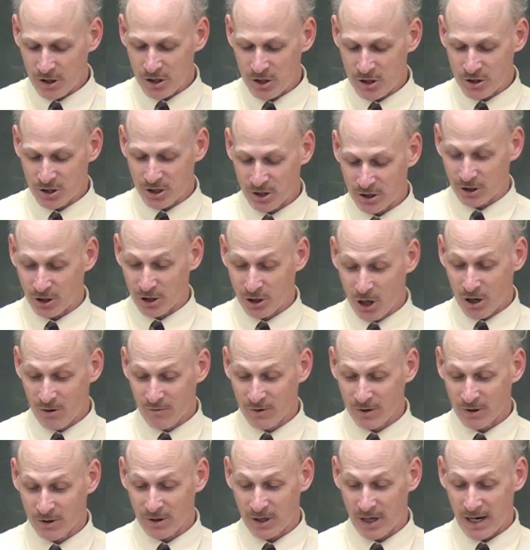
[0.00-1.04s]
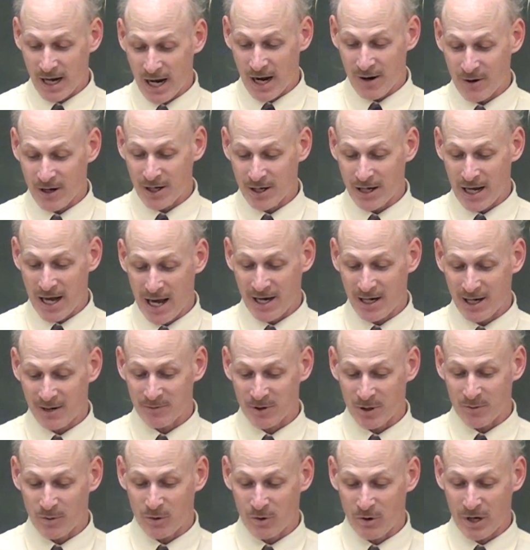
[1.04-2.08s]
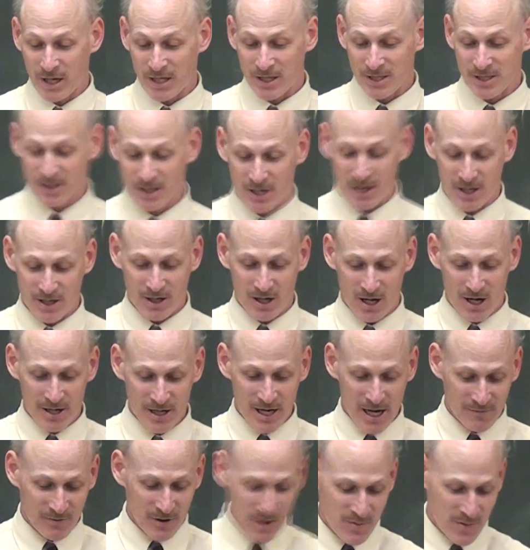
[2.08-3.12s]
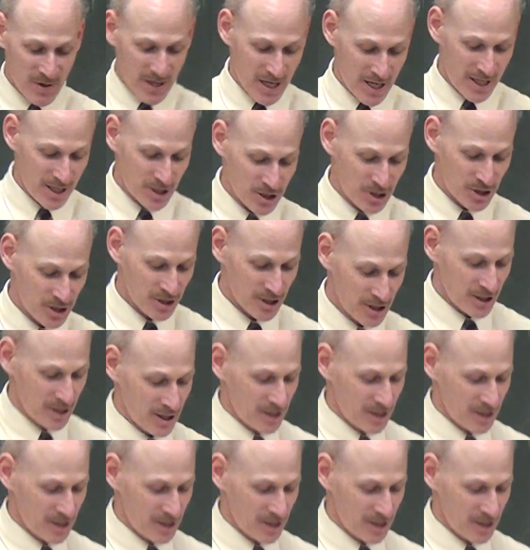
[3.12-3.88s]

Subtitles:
You should look over how I add up the points on every page.